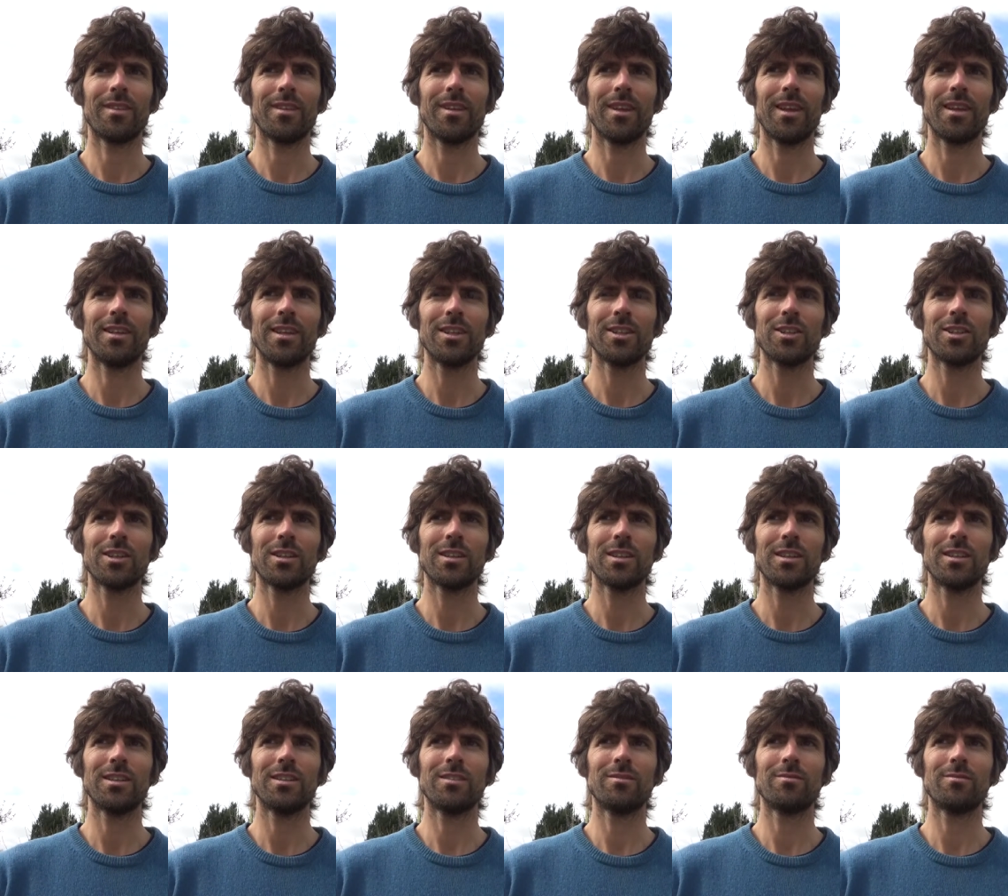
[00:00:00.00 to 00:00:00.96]

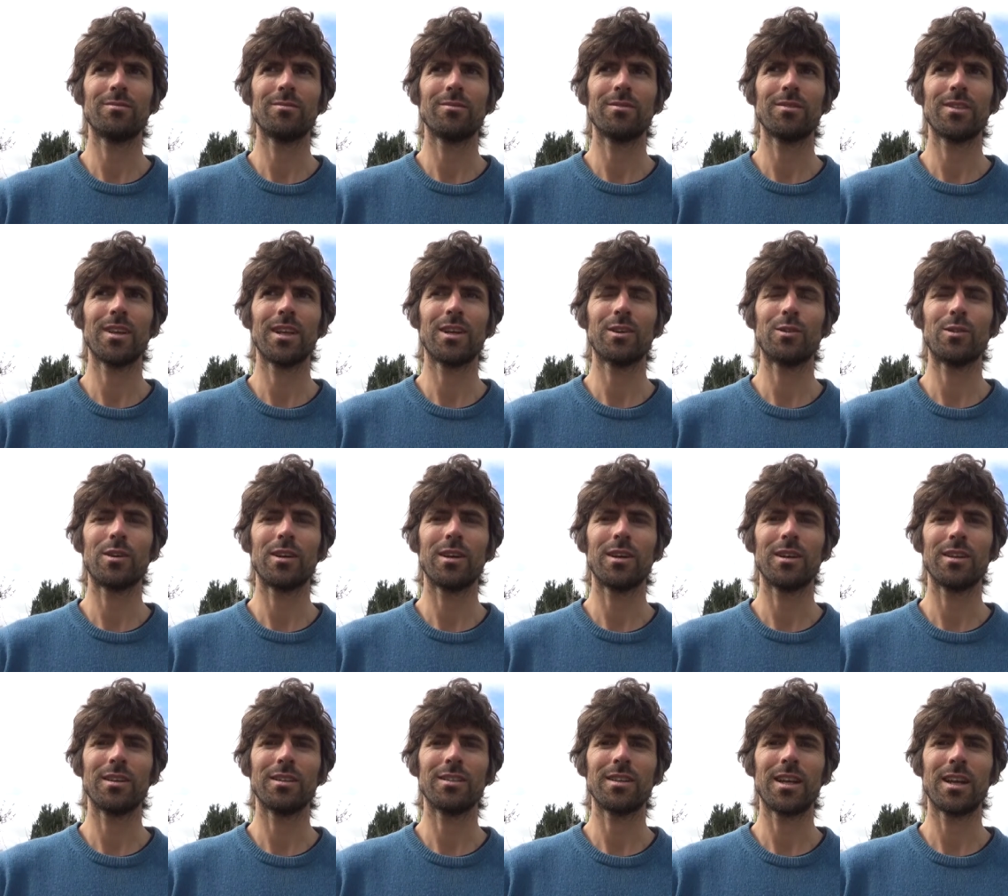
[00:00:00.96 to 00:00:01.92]
initially, there
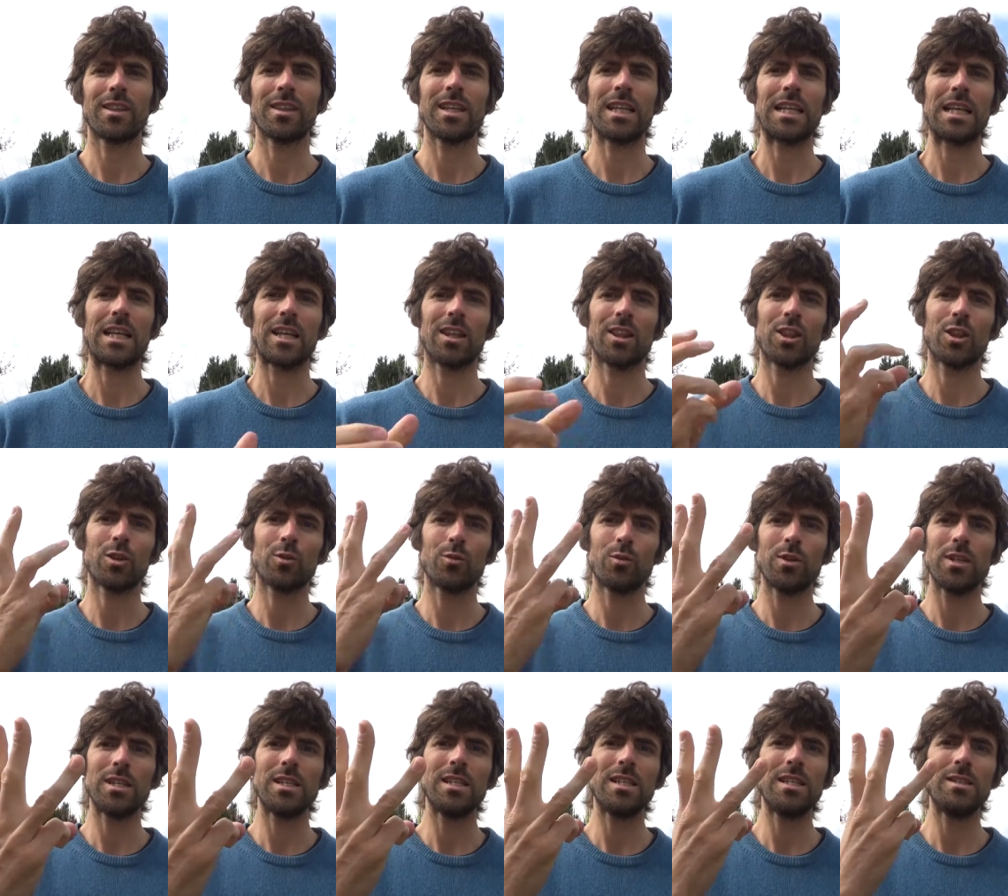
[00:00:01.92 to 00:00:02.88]
are, I think,
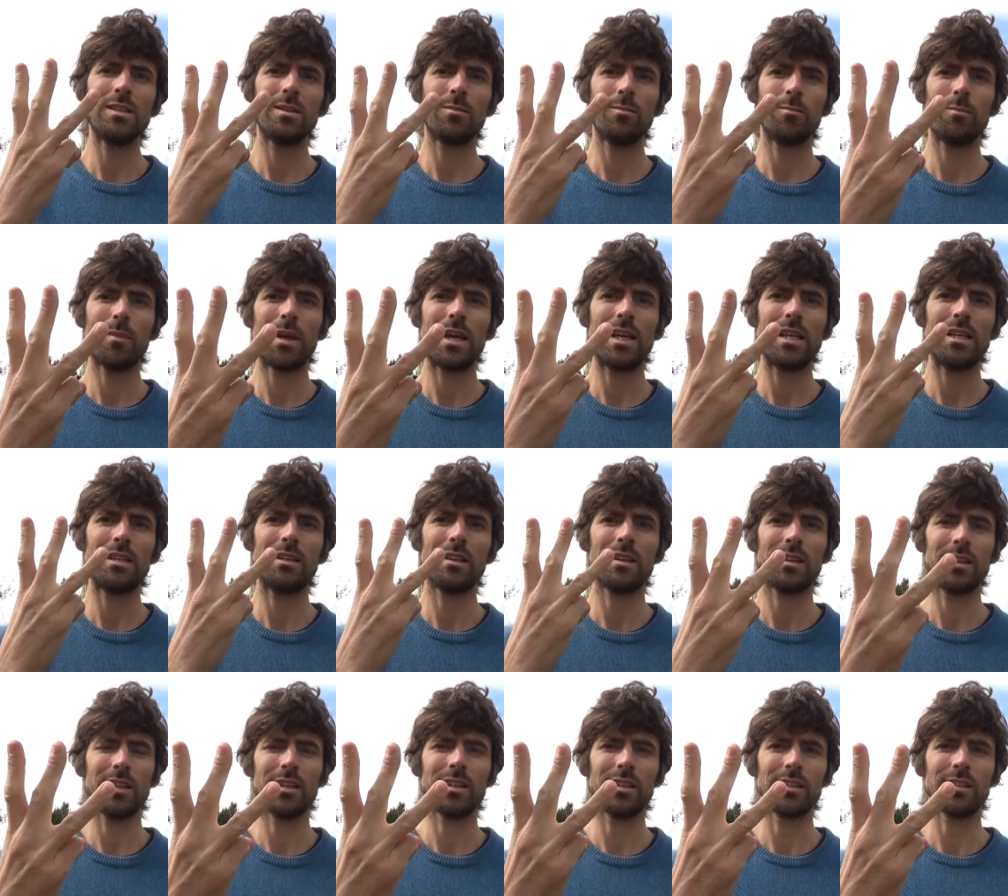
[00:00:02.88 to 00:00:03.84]
three main
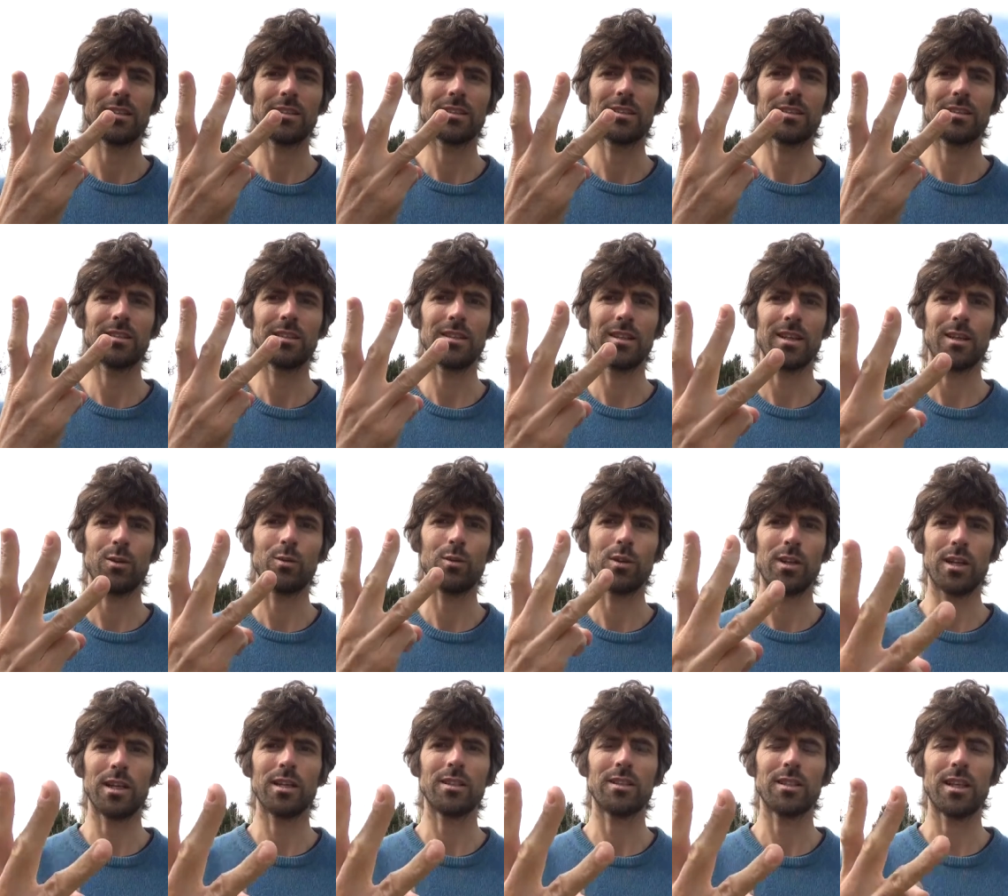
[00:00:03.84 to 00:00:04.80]
things that I would
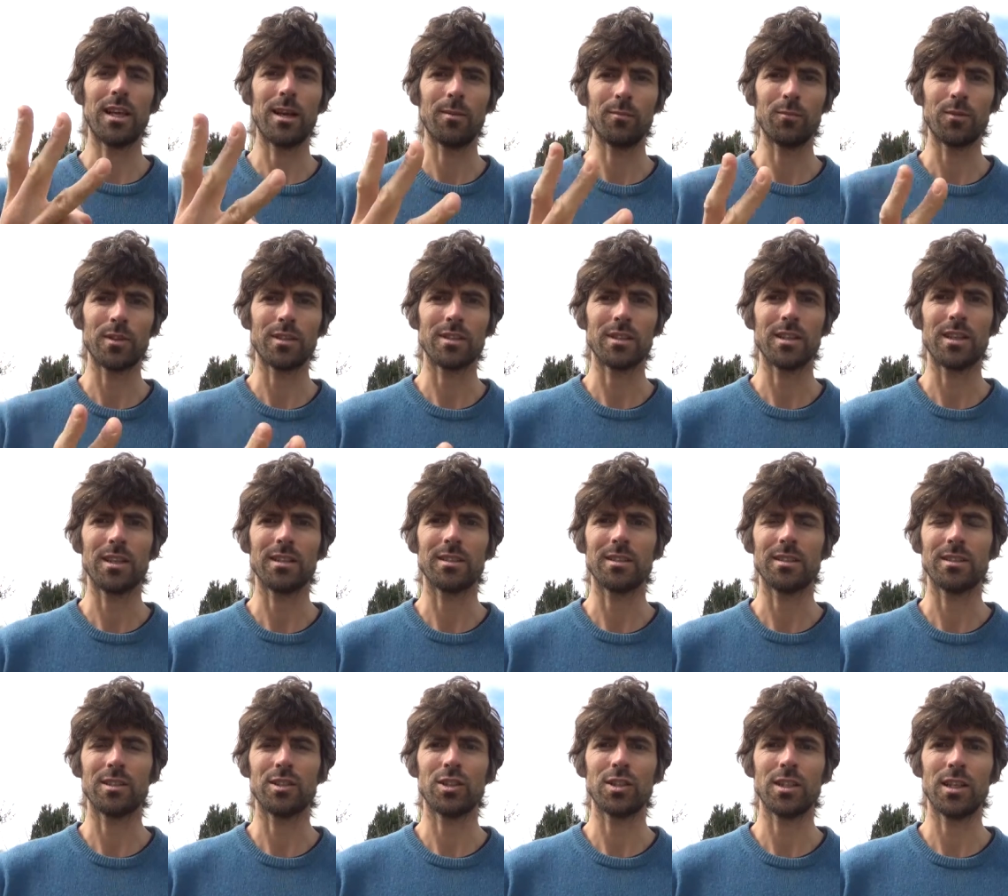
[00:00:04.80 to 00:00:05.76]
like to emphasize
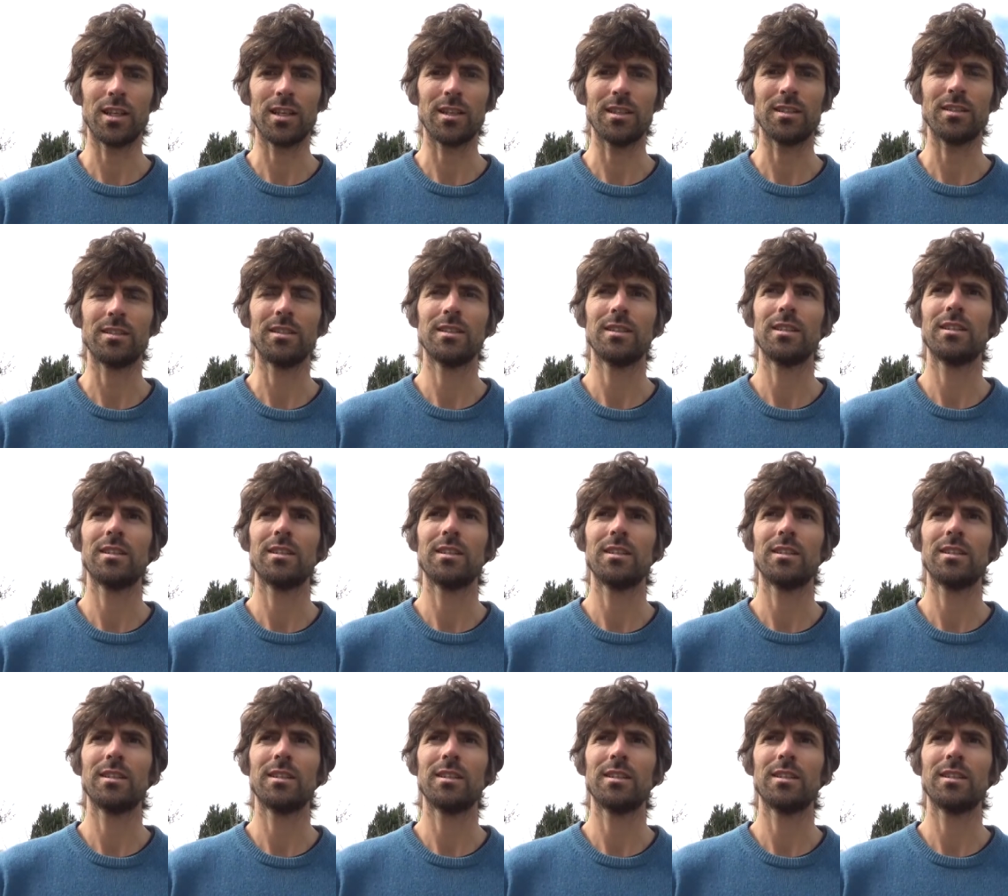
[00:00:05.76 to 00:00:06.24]
and share.